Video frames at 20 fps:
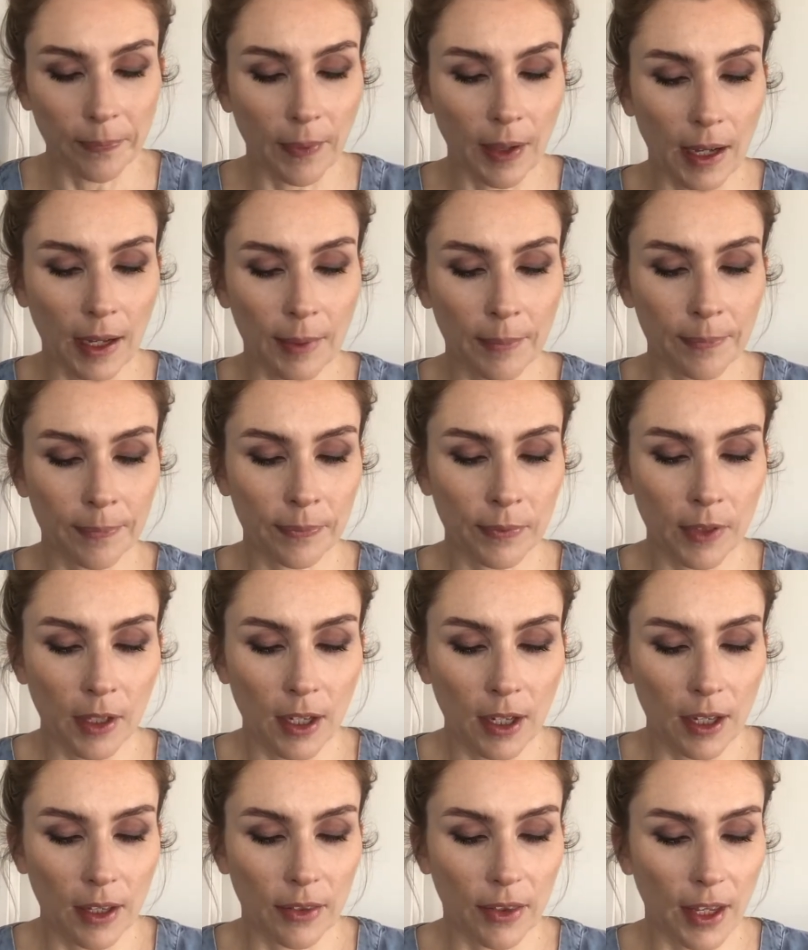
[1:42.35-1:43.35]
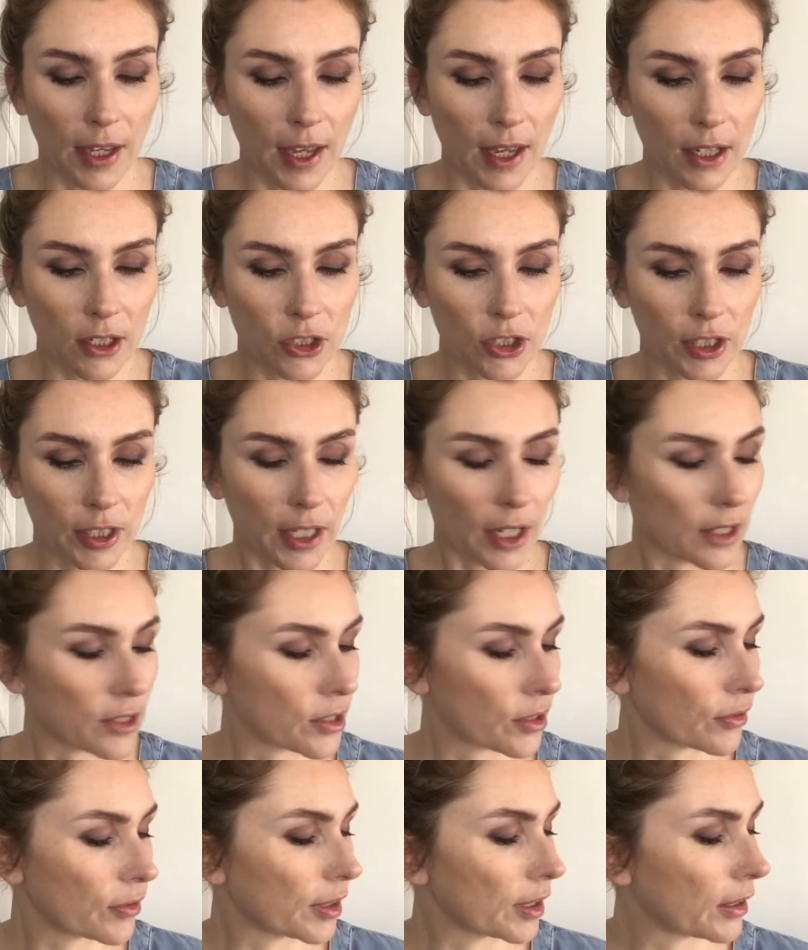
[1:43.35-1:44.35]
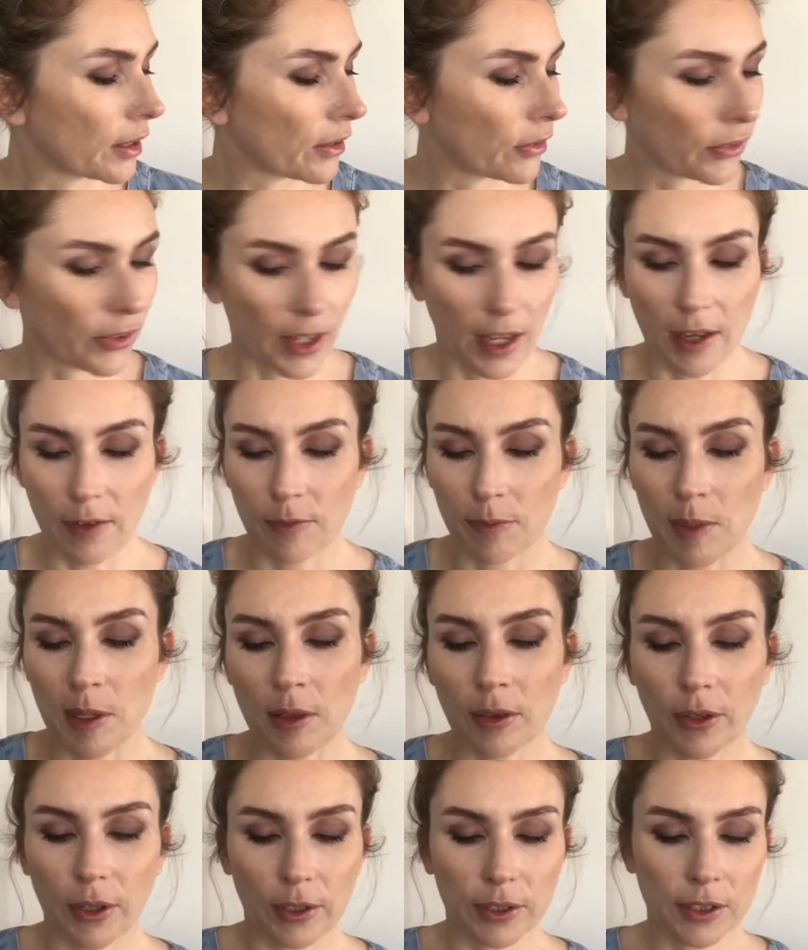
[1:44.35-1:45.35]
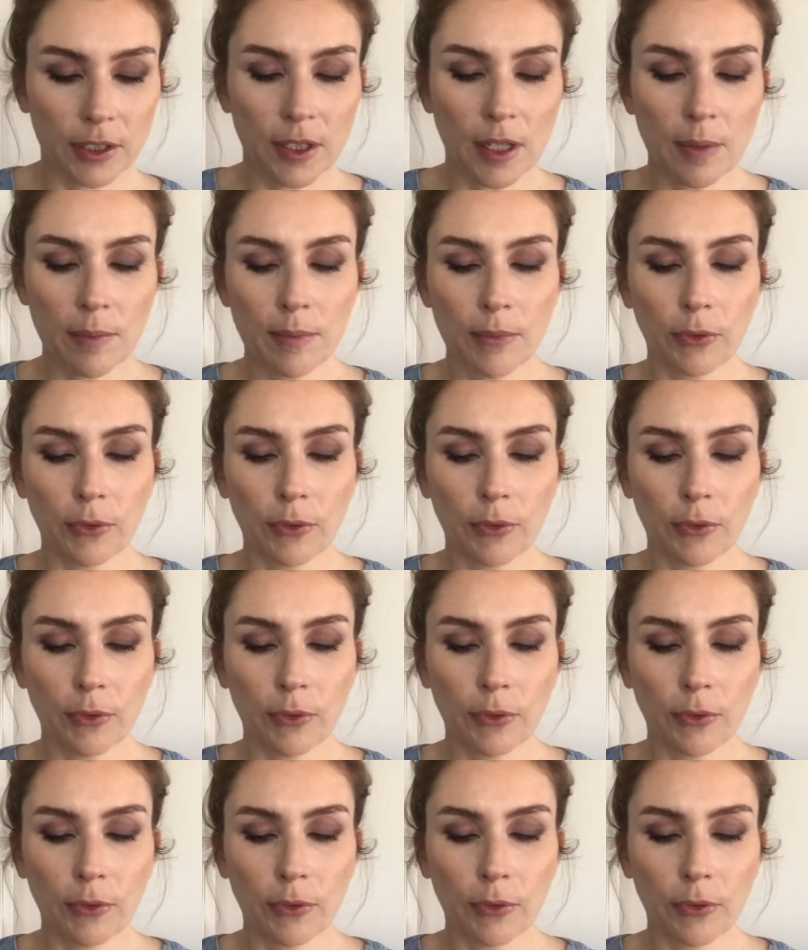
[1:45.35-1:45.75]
They actually, I didn't realise they have menthol in them,